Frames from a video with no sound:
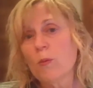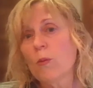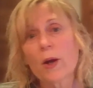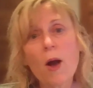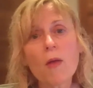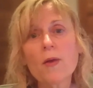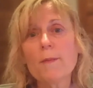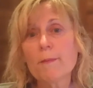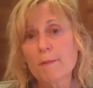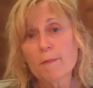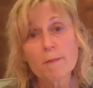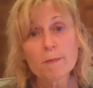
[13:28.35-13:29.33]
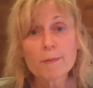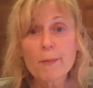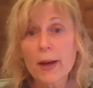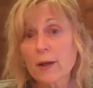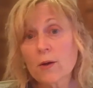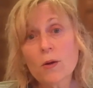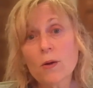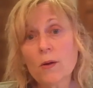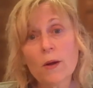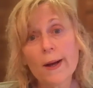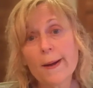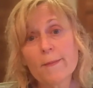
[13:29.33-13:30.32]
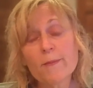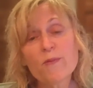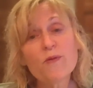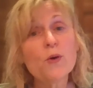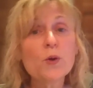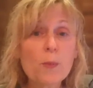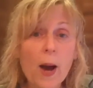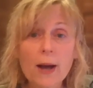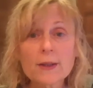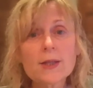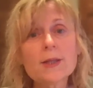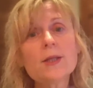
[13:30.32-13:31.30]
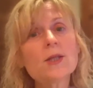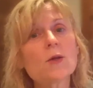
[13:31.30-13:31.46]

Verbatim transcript: we call them medical um, food boxes.